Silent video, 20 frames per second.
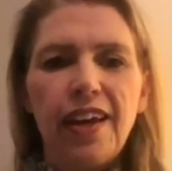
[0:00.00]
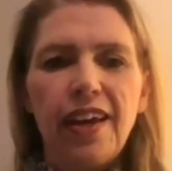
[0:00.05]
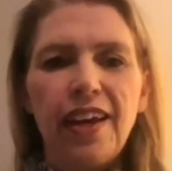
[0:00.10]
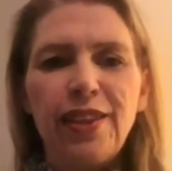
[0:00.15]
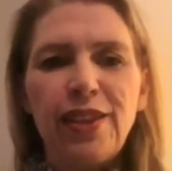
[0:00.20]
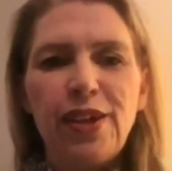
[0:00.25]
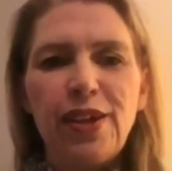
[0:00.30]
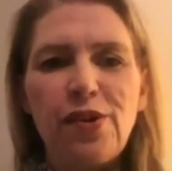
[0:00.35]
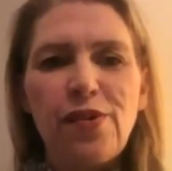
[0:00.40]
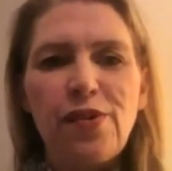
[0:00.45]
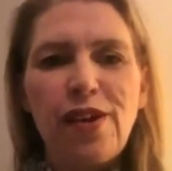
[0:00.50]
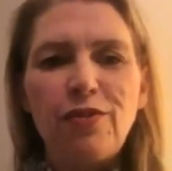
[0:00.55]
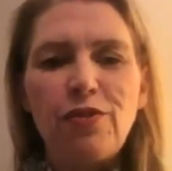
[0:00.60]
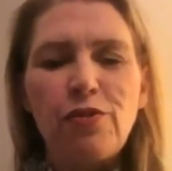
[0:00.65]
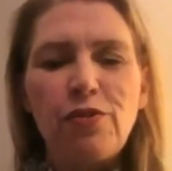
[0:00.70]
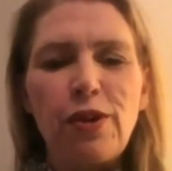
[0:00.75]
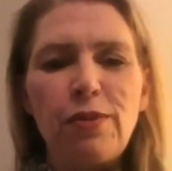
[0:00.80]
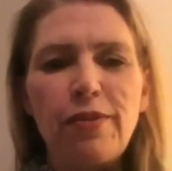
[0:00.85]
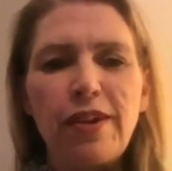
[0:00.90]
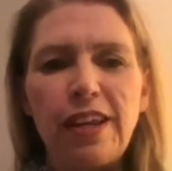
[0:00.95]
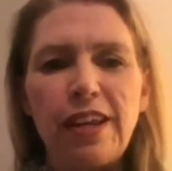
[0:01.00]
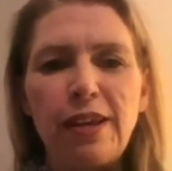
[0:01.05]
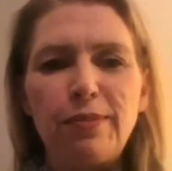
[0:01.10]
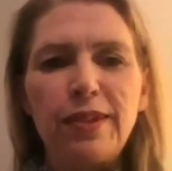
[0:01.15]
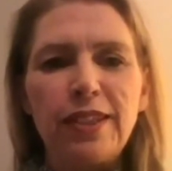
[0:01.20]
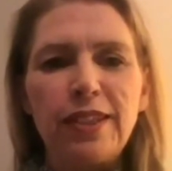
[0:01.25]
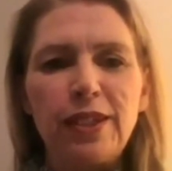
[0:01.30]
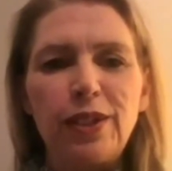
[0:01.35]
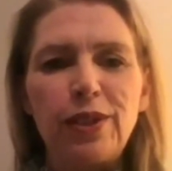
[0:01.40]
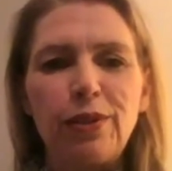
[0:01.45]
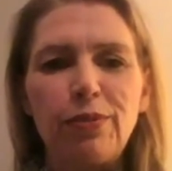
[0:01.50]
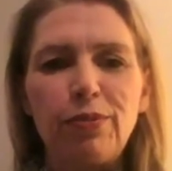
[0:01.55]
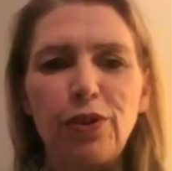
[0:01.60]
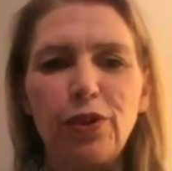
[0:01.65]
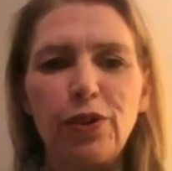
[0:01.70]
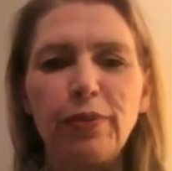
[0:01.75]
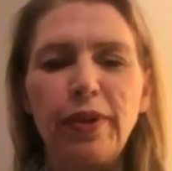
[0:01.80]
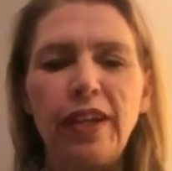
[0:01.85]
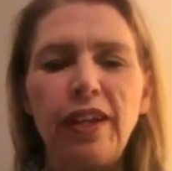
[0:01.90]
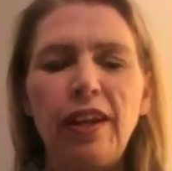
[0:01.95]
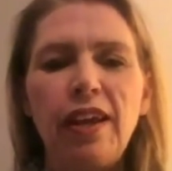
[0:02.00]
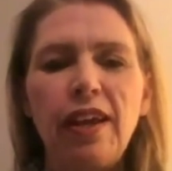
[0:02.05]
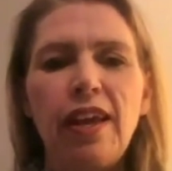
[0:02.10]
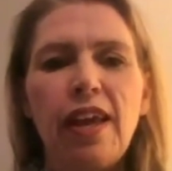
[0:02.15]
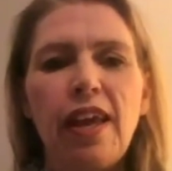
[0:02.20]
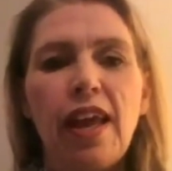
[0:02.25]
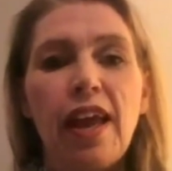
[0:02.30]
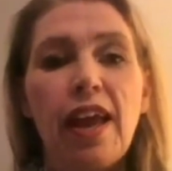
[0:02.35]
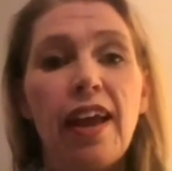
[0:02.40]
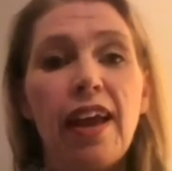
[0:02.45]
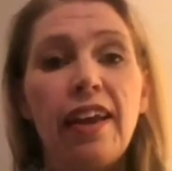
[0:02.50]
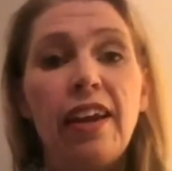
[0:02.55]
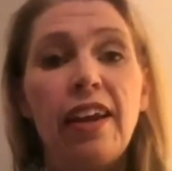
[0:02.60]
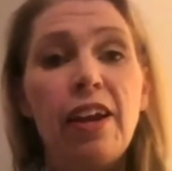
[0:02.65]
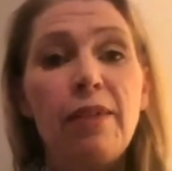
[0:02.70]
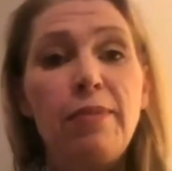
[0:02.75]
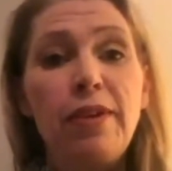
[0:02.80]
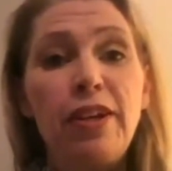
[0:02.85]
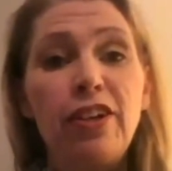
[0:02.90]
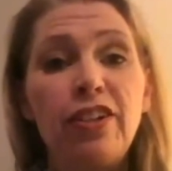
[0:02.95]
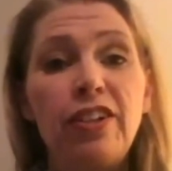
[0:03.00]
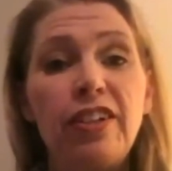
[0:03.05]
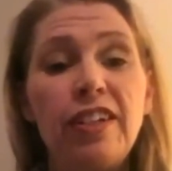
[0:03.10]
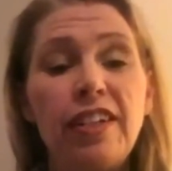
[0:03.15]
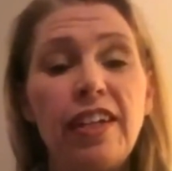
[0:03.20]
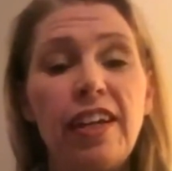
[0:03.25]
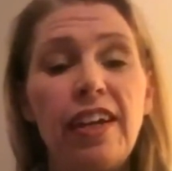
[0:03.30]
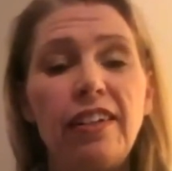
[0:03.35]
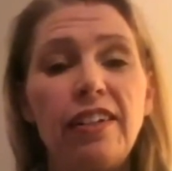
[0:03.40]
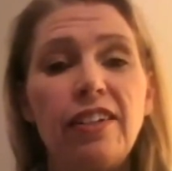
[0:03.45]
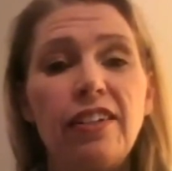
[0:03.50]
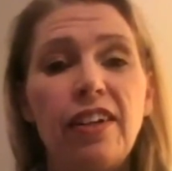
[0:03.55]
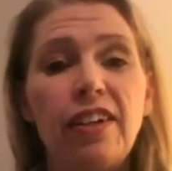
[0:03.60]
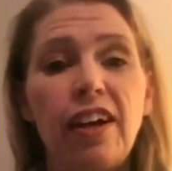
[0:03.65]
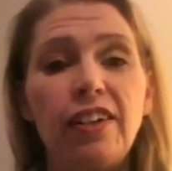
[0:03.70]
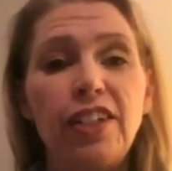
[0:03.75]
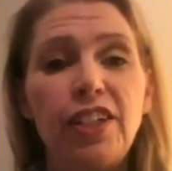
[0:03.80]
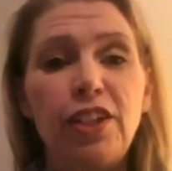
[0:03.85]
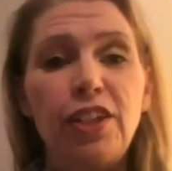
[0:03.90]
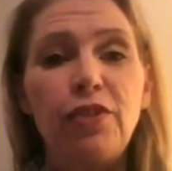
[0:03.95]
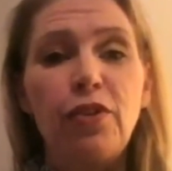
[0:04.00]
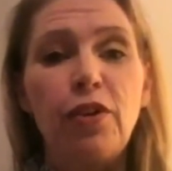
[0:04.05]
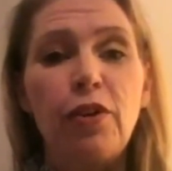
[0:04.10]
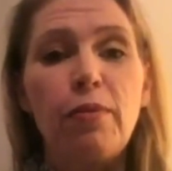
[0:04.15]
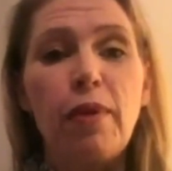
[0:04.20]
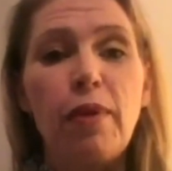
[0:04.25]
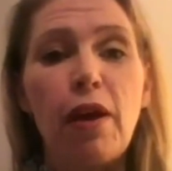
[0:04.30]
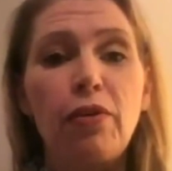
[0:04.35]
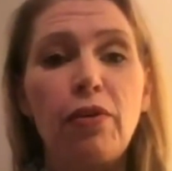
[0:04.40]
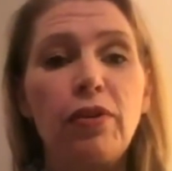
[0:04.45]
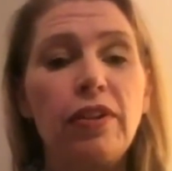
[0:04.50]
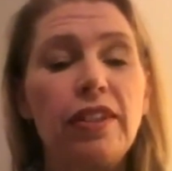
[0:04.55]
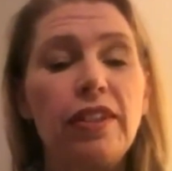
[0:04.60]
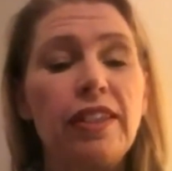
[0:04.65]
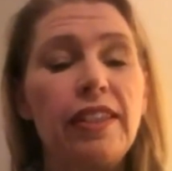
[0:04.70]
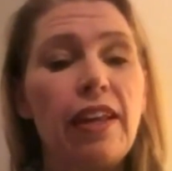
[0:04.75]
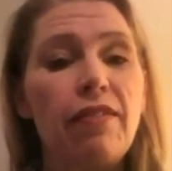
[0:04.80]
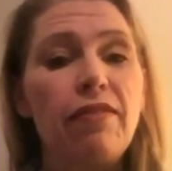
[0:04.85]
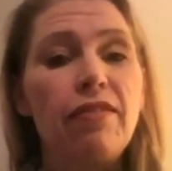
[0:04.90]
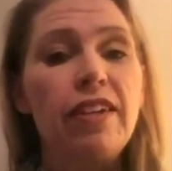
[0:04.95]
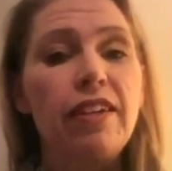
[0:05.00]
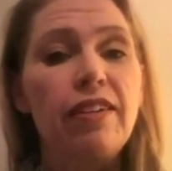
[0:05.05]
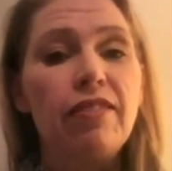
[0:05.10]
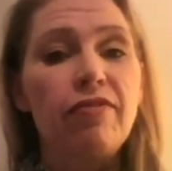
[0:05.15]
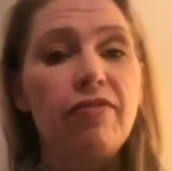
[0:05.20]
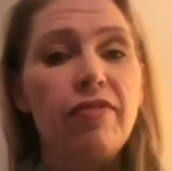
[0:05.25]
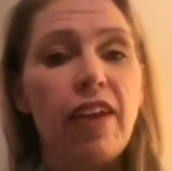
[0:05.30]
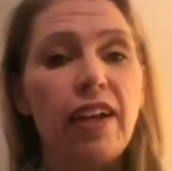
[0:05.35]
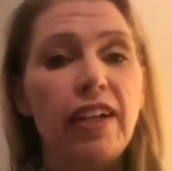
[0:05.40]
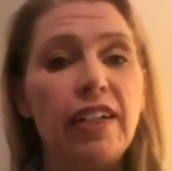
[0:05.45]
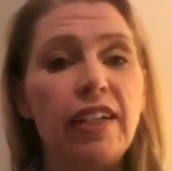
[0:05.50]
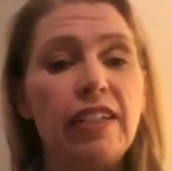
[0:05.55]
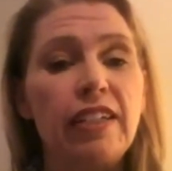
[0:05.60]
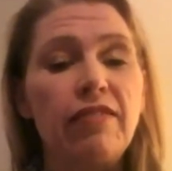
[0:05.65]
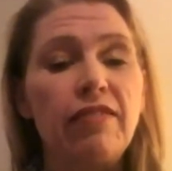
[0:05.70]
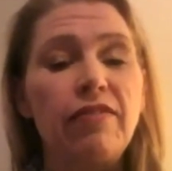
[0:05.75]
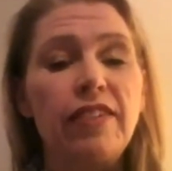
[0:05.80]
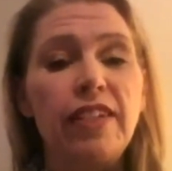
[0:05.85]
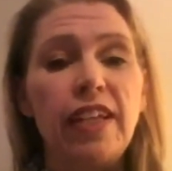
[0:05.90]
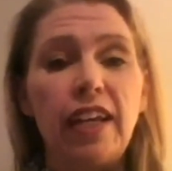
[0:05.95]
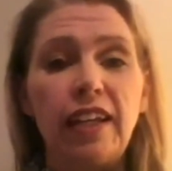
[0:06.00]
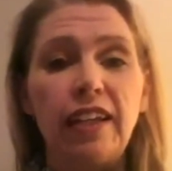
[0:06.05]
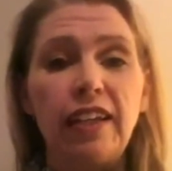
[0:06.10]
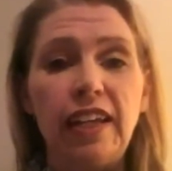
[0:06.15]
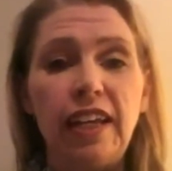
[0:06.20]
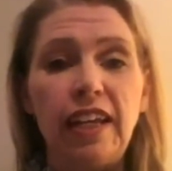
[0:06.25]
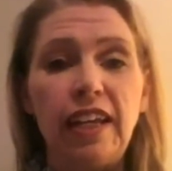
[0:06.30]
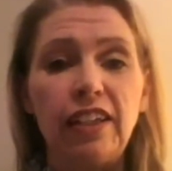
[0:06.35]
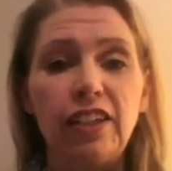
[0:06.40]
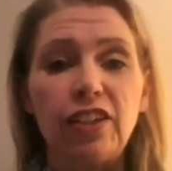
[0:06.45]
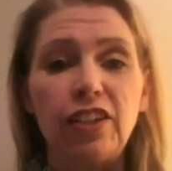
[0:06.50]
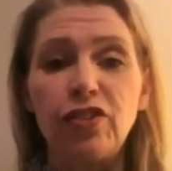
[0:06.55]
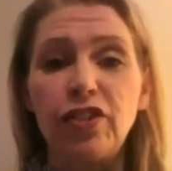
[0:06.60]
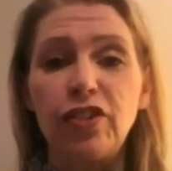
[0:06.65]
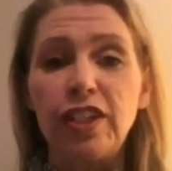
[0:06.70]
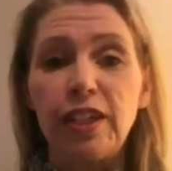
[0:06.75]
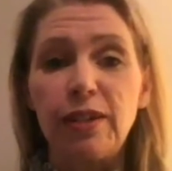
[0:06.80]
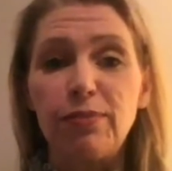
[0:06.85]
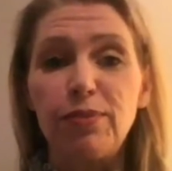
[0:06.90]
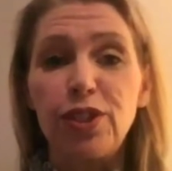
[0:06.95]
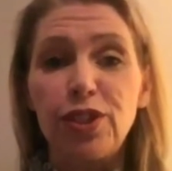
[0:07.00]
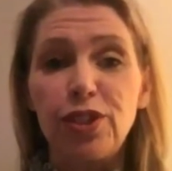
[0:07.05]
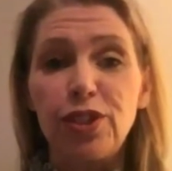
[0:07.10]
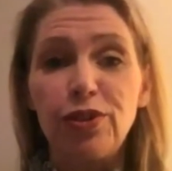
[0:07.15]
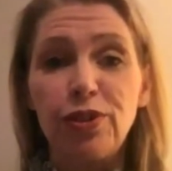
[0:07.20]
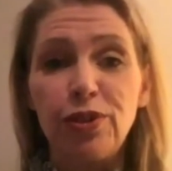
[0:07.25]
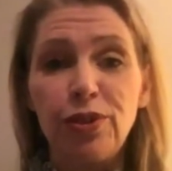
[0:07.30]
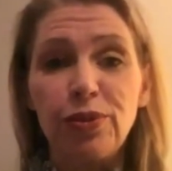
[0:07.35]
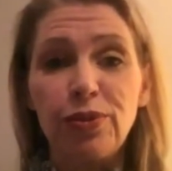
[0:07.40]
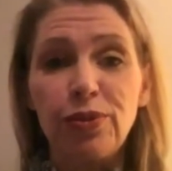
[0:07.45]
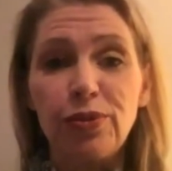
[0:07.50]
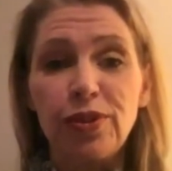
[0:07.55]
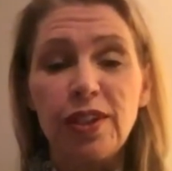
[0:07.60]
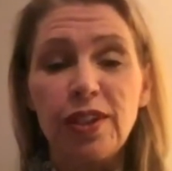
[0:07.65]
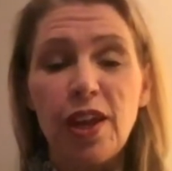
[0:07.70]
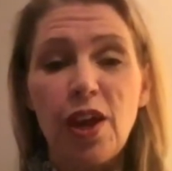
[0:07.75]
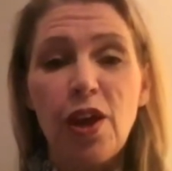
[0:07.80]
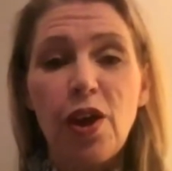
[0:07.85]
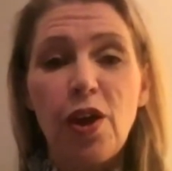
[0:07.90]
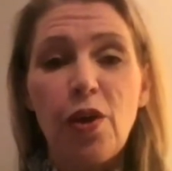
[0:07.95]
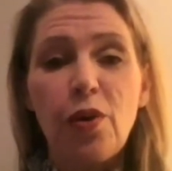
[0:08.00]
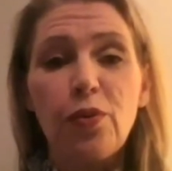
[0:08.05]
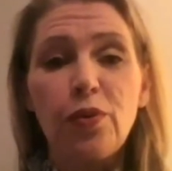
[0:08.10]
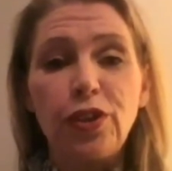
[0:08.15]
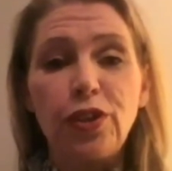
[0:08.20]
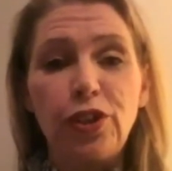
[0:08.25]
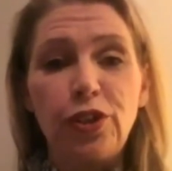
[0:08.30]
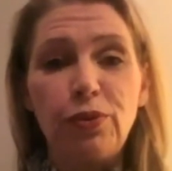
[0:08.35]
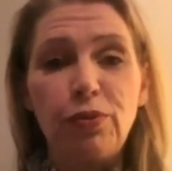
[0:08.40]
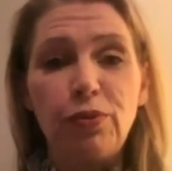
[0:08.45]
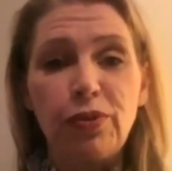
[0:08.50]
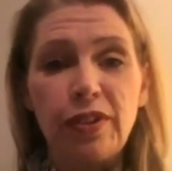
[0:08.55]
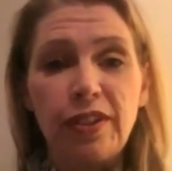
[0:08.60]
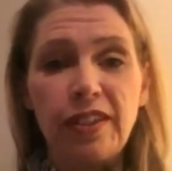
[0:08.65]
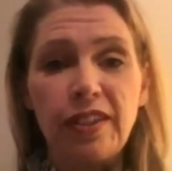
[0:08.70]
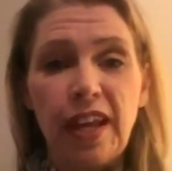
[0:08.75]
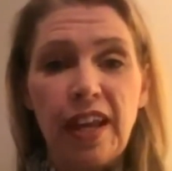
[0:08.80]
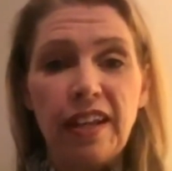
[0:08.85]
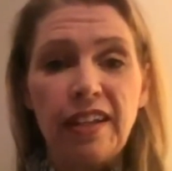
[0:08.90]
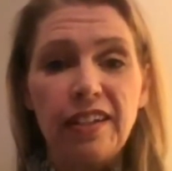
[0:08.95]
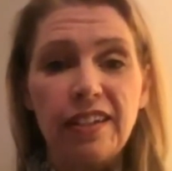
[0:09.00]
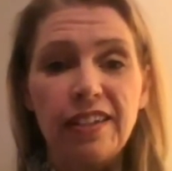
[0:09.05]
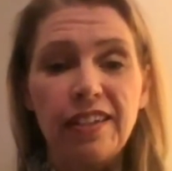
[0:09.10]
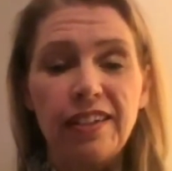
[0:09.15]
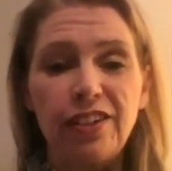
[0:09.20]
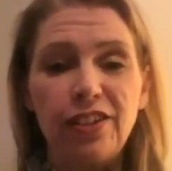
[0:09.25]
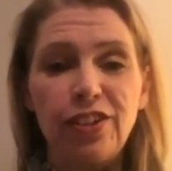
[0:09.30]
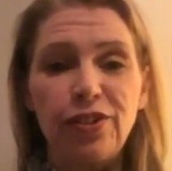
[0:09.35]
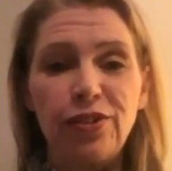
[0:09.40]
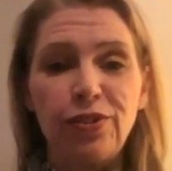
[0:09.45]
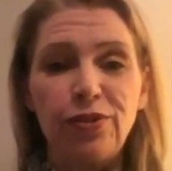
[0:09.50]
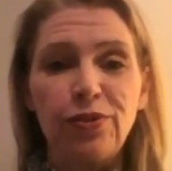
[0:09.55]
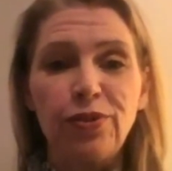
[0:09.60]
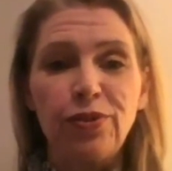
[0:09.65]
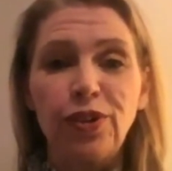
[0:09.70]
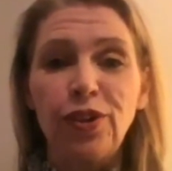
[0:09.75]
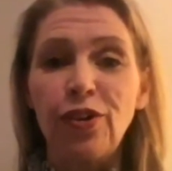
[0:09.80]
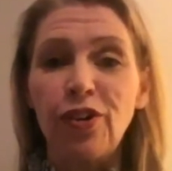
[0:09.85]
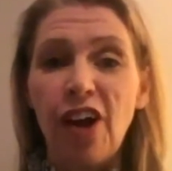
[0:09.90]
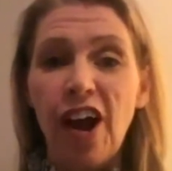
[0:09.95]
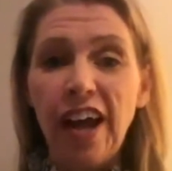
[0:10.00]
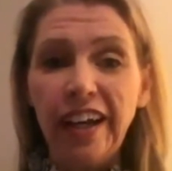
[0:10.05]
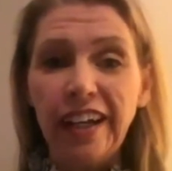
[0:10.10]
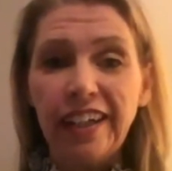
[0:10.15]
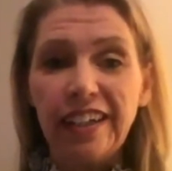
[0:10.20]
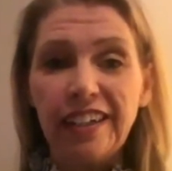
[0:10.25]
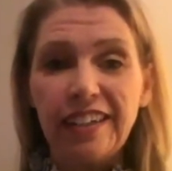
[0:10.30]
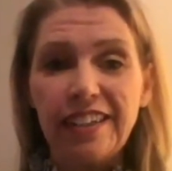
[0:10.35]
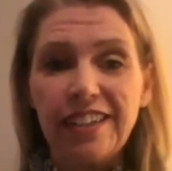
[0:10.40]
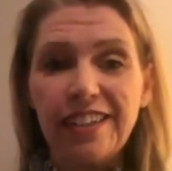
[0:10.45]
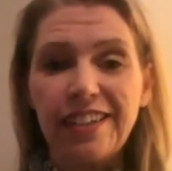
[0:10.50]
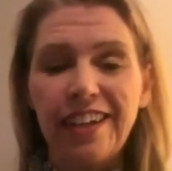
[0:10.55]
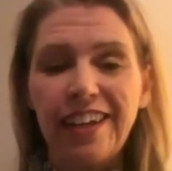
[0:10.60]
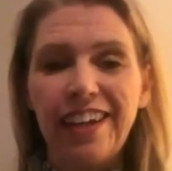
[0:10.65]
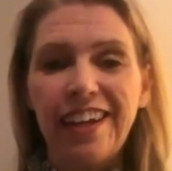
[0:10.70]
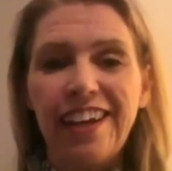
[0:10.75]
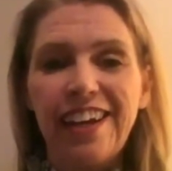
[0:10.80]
Hello, everyone. My name is Lisa Bergman, and I'm here today to talk to you about 7 effective techniques or tips to use when you present to your audience.